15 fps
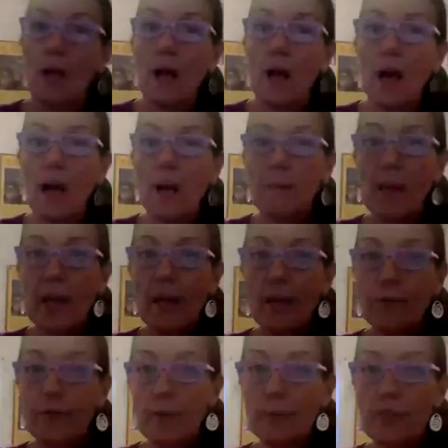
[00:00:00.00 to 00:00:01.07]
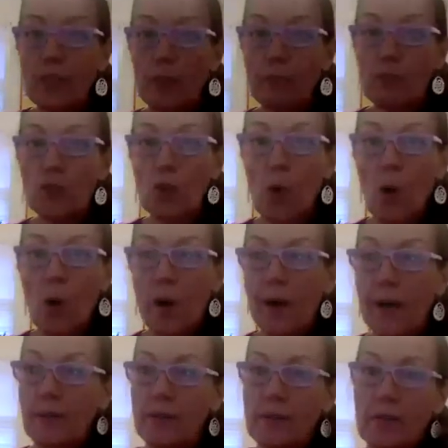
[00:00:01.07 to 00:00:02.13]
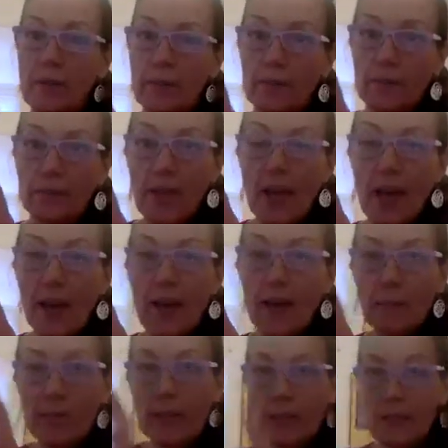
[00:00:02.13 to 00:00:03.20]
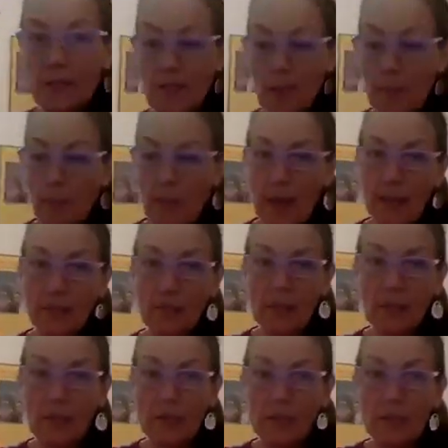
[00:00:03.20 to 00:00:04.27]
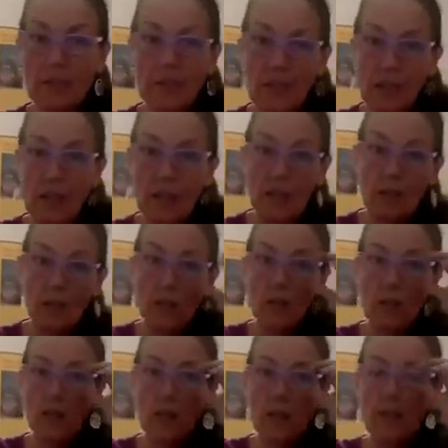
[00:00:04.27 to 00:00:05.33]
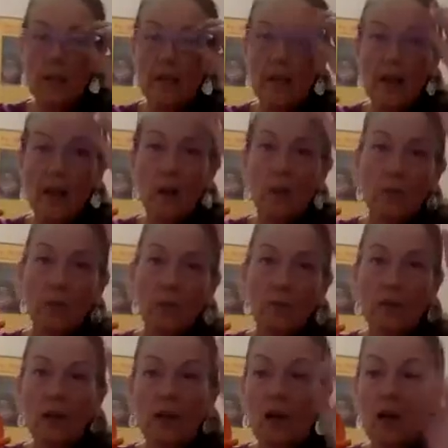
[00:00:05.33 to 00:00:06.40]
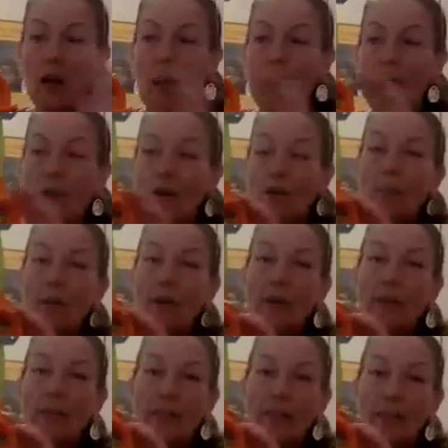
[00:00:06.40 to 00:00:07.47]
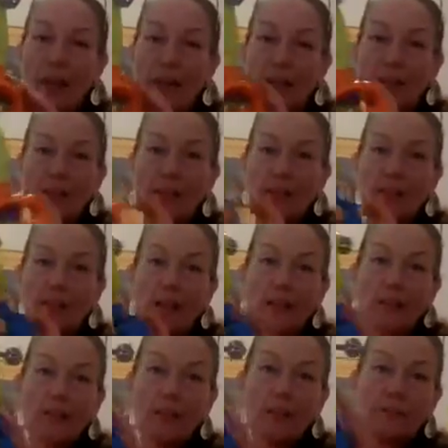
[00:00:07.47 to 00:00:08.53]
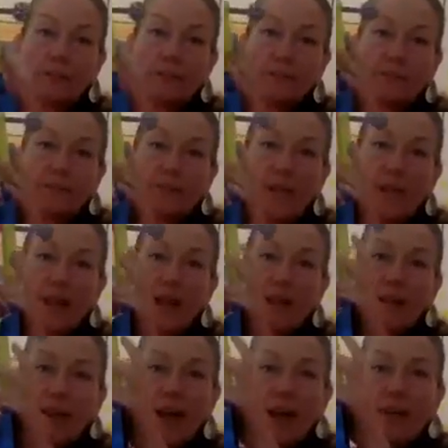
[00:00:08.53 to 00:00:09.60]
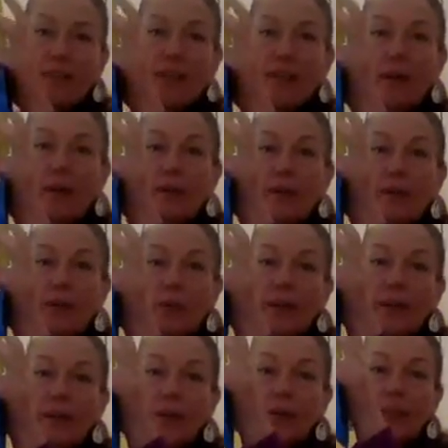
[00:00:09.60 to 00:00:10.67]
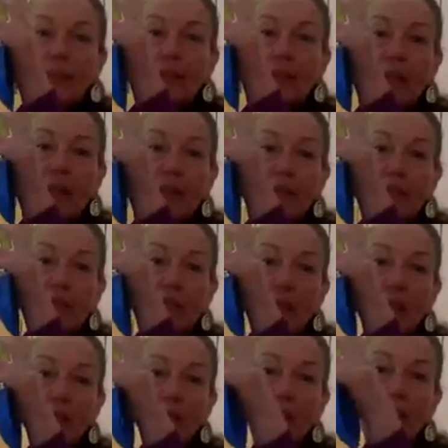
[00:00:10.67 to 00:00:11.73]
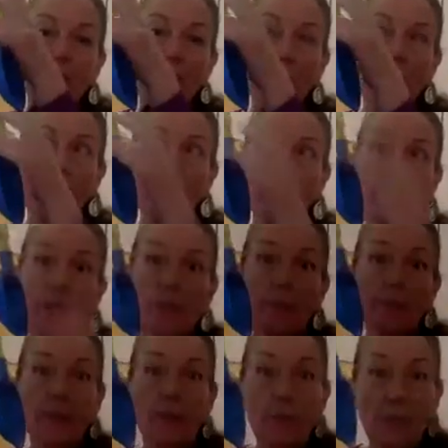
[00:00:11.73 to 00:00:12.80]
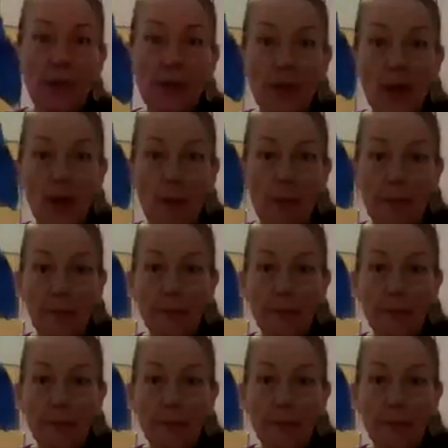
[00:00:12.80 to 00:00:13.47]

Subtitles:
I made from some toys, okay? And I'm going to step back so you can see it. Now, I go to my recycling center, and they have an area where you can leave things that other people can pick up.